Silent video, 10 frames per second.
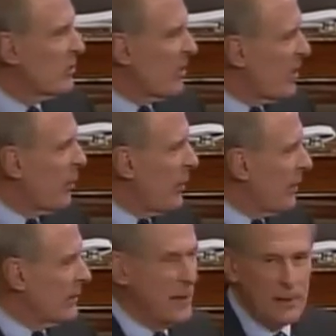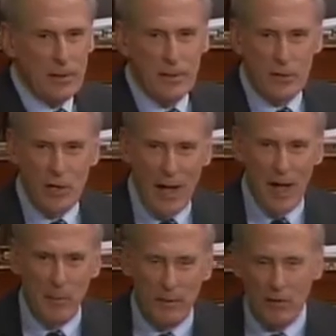so that we can get to the
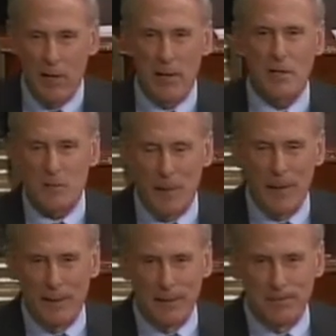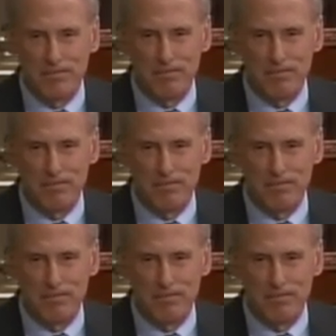job of cutting spending